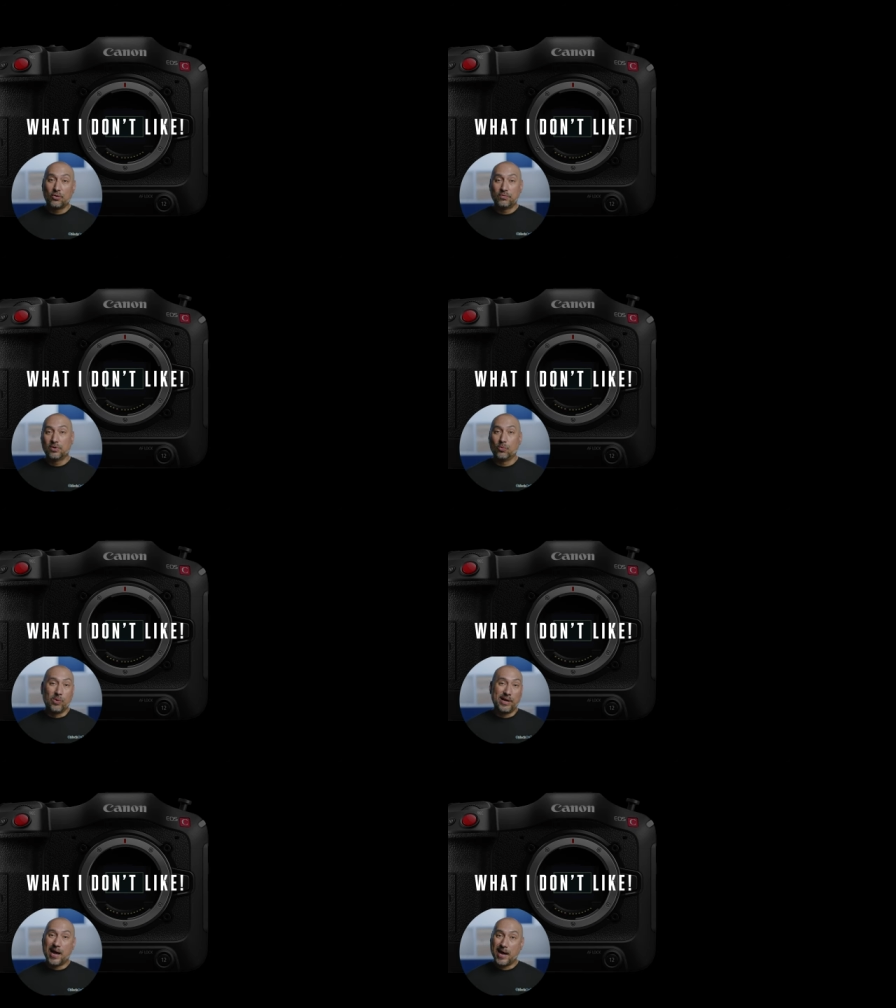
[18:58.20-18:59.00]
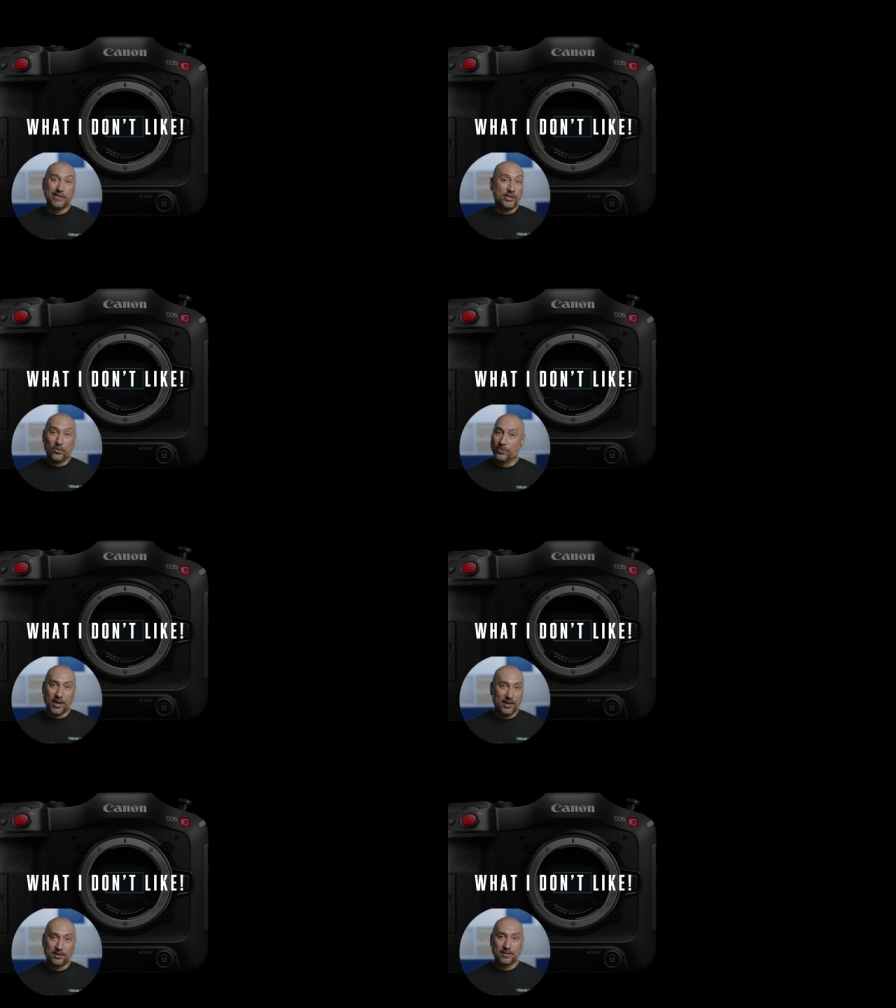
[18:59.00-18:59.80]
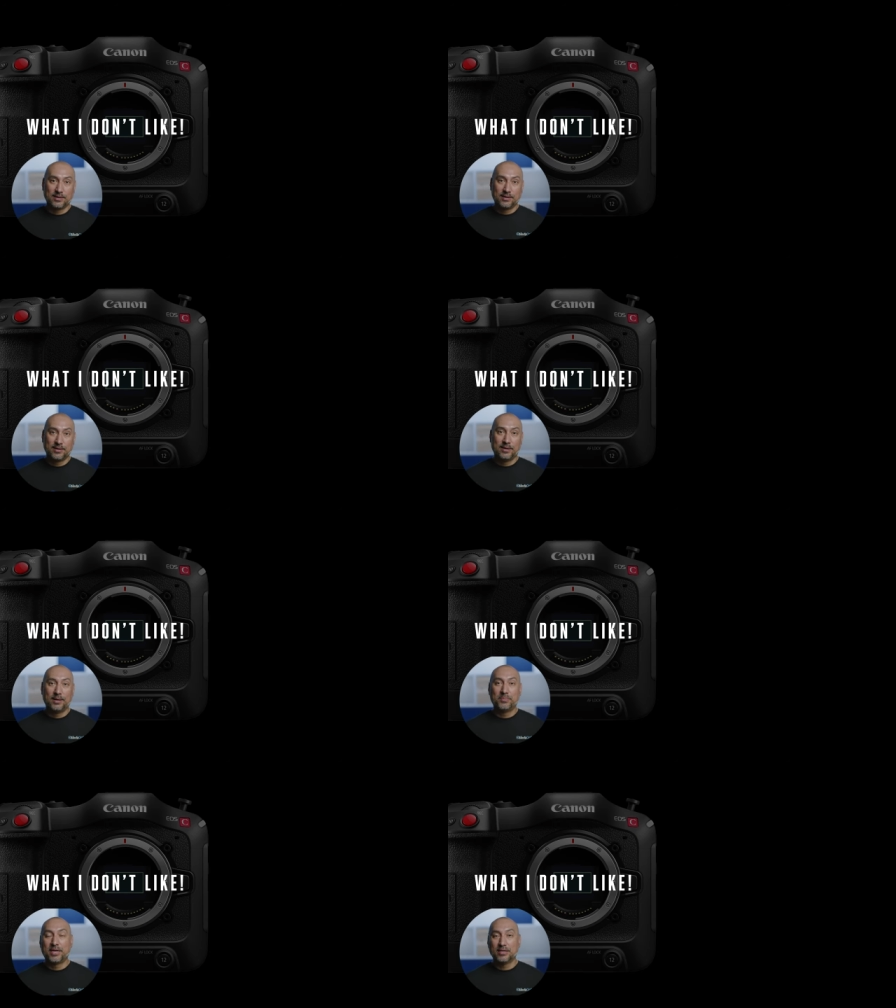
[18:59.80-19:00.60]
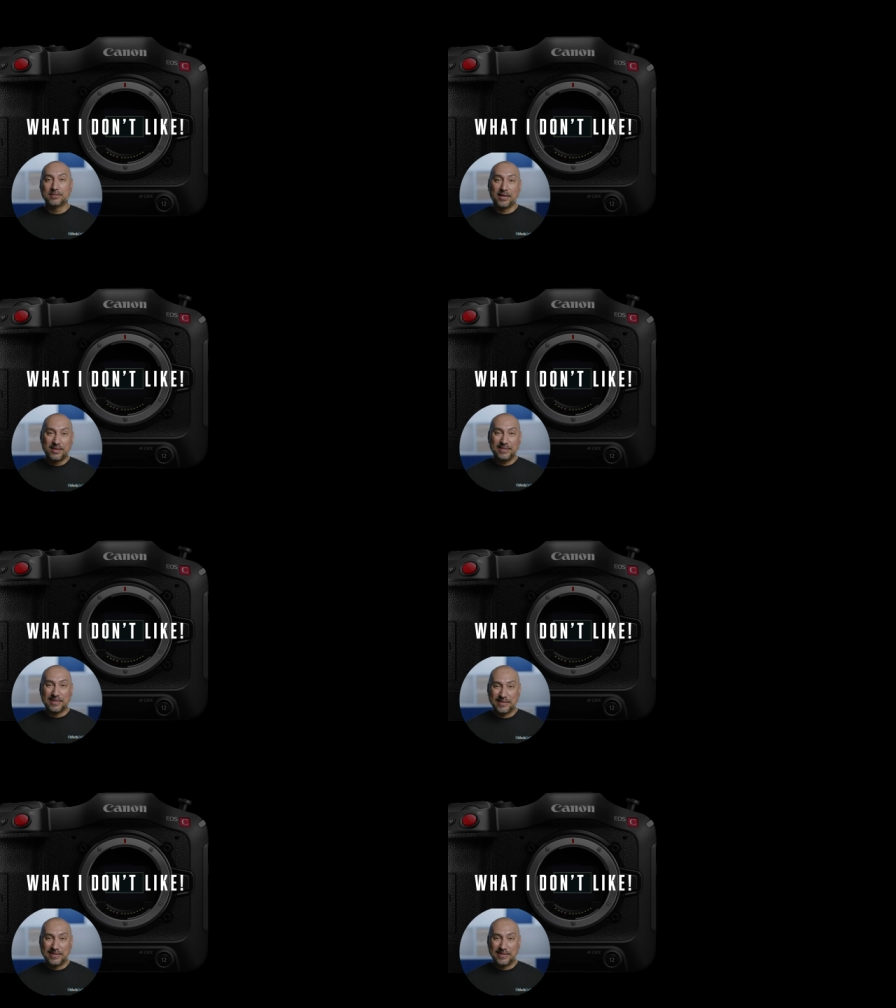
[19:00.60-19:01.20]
over what I don't like, because I think that